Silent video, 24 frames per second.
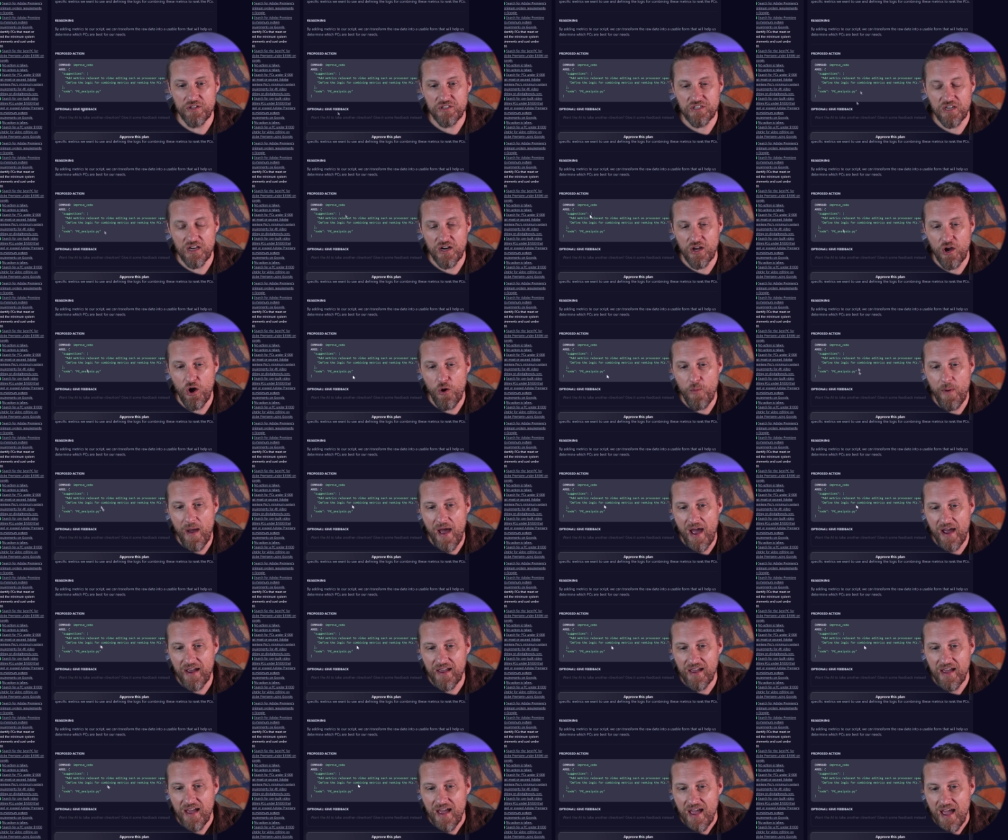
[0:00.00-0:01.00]
It's gonna go
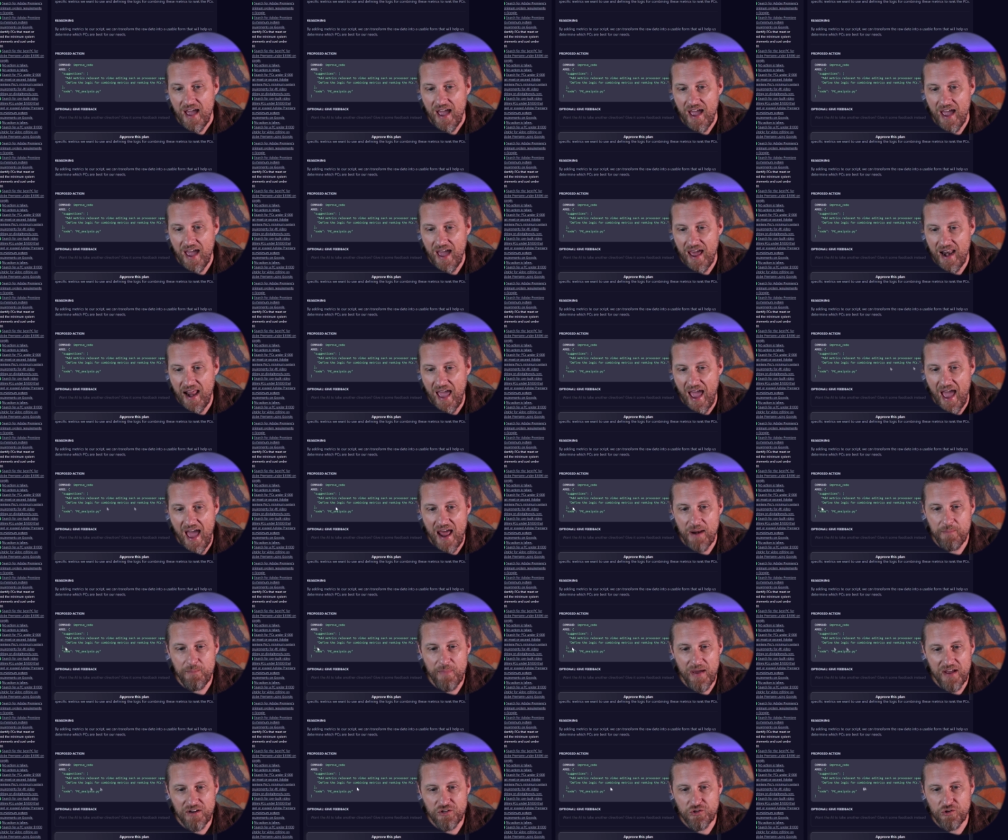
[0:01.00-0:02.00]
back and add
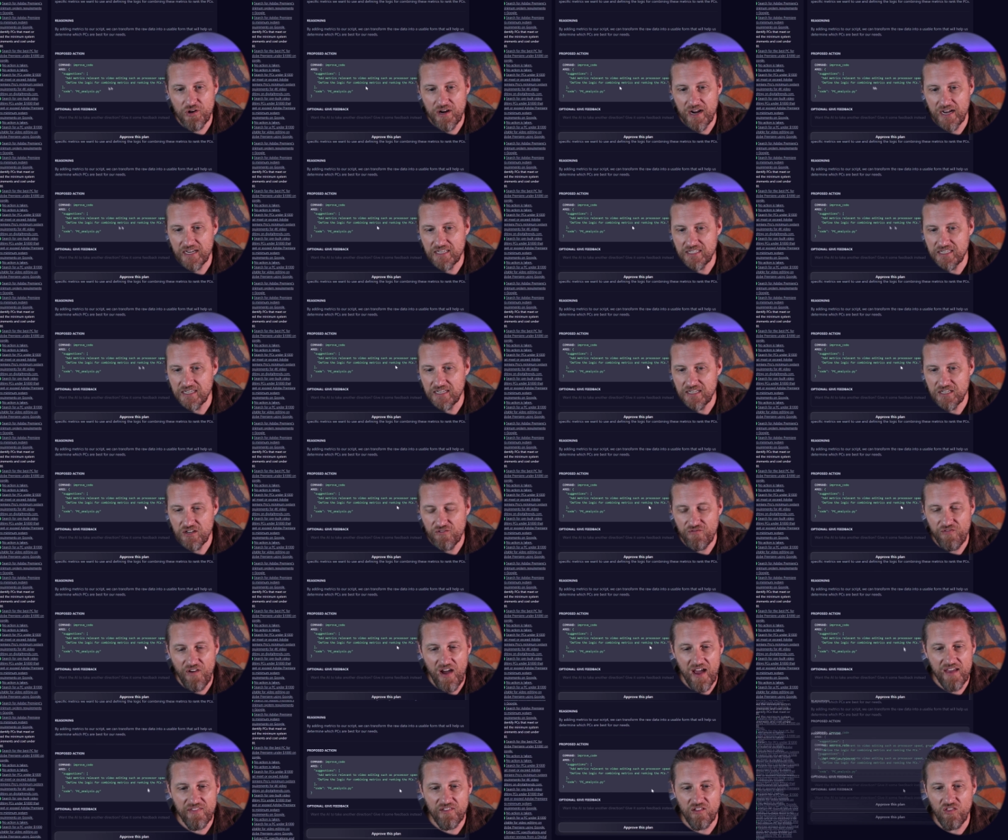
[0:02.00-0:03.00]
metrics and
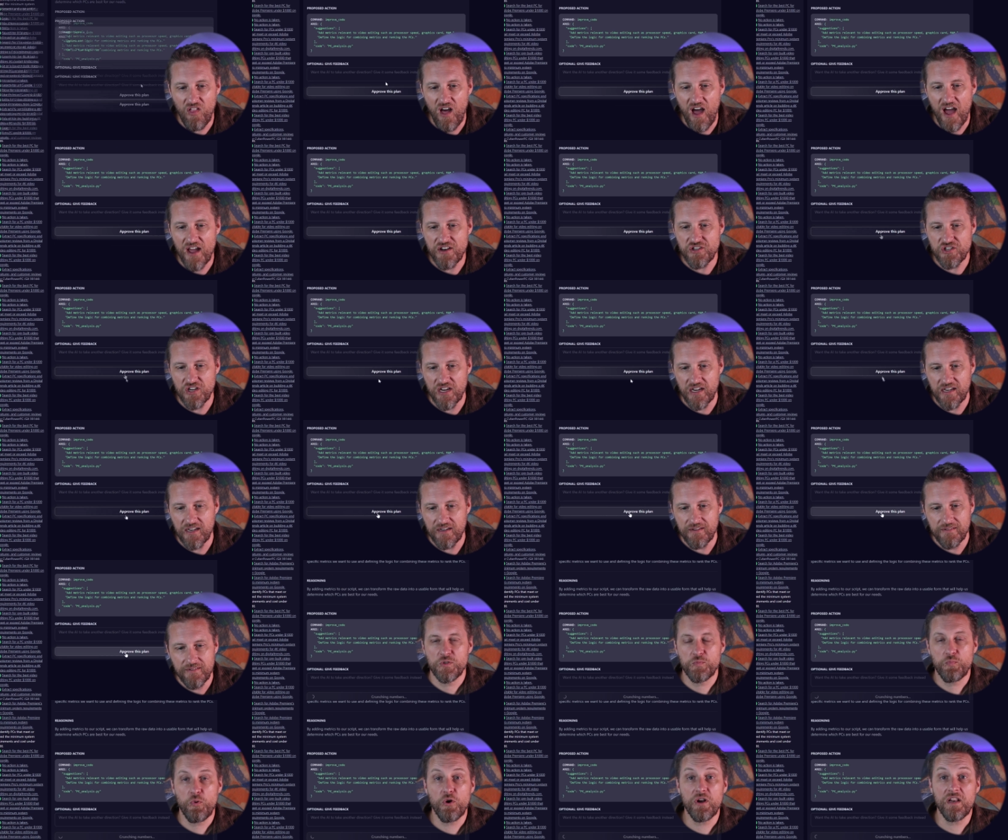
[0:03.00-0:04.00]
define the logic
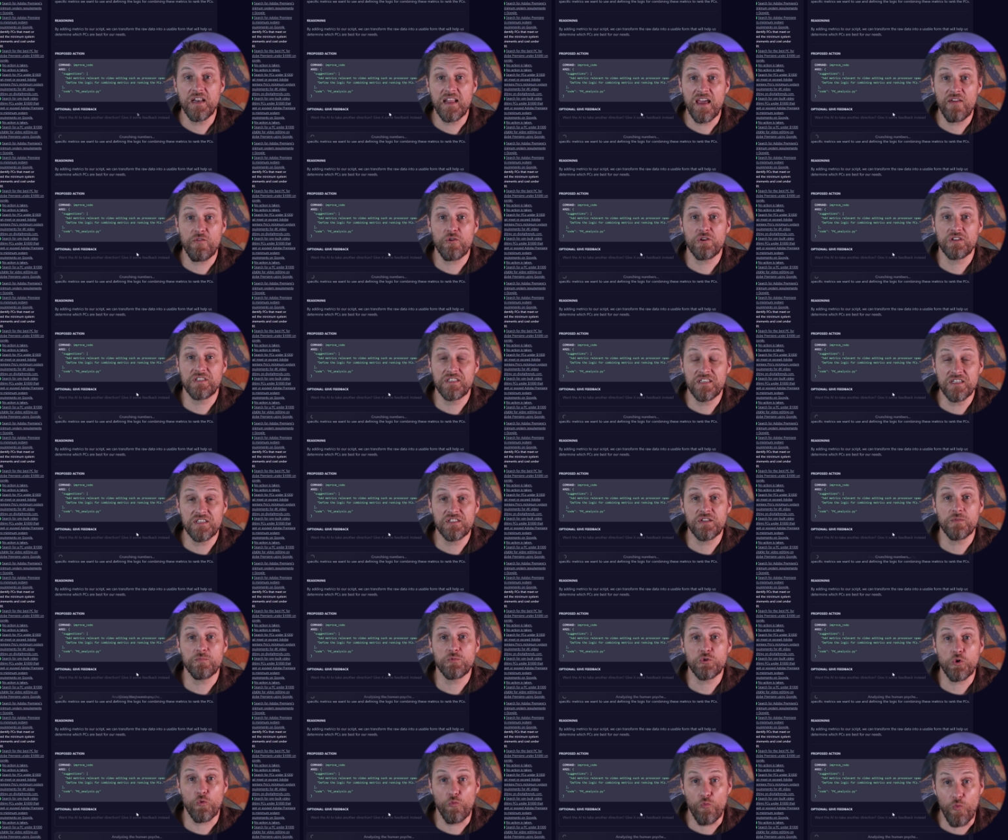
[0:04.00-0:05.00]
putting together a
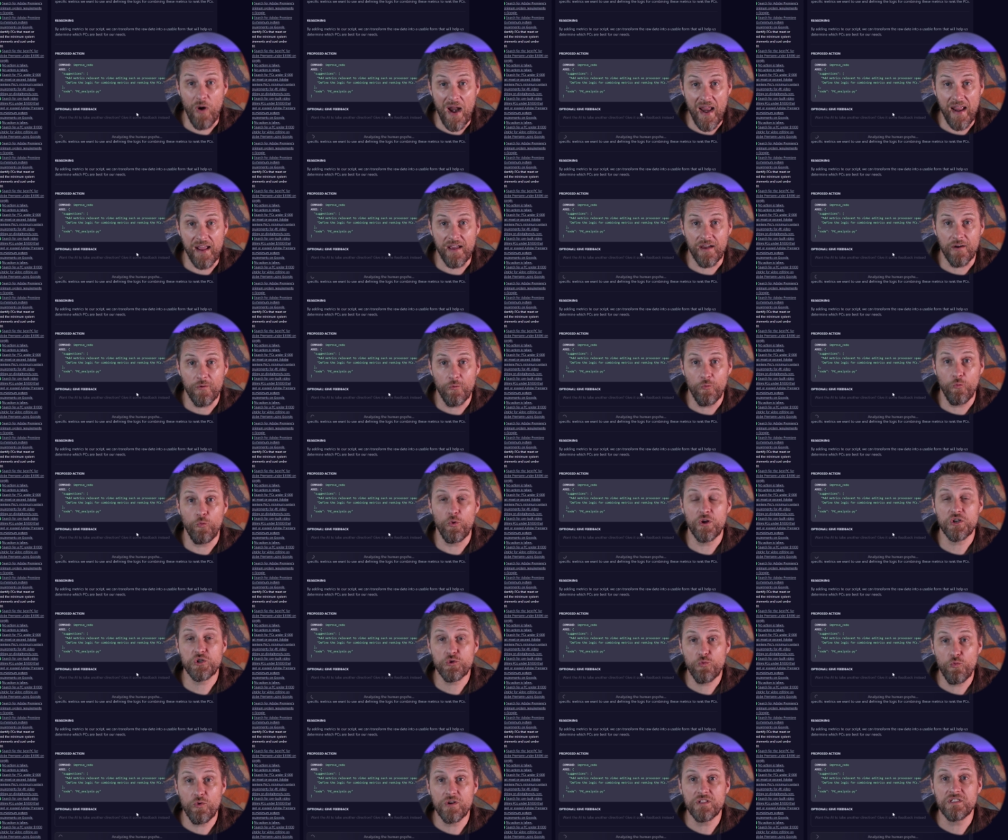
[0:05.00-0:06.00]
system to rank
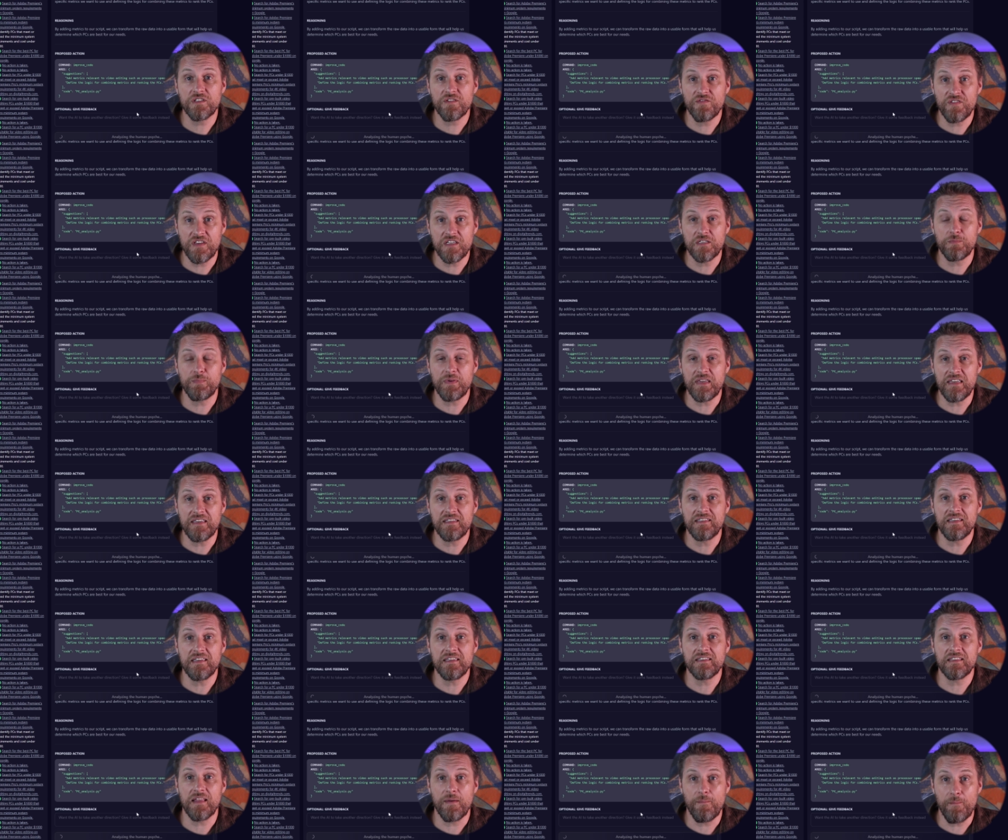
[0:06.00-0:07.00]
which ones of these
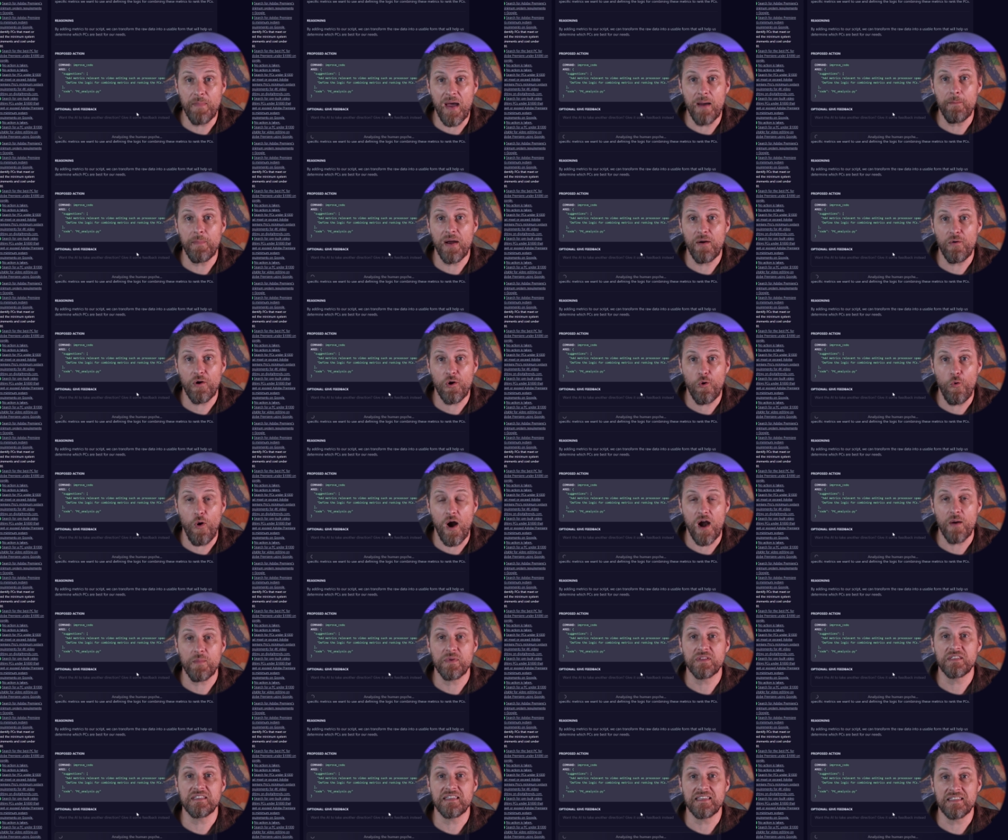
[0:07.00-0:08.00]
PCs that met my
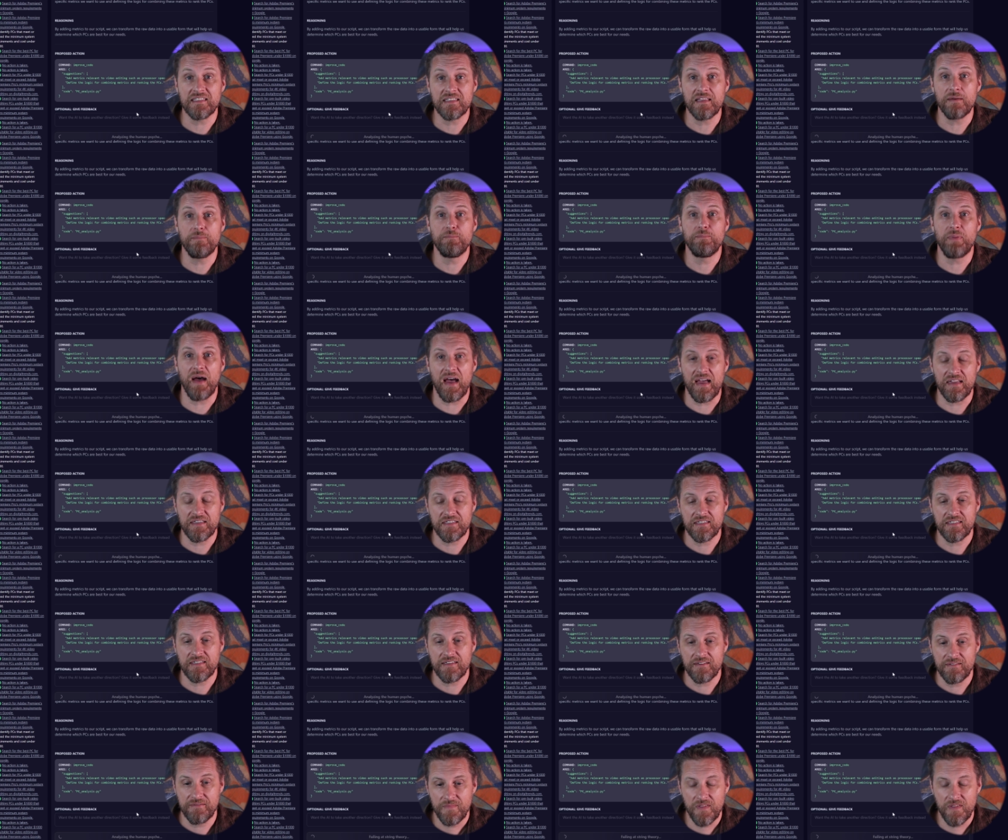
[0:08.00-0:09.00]
requirements is the best.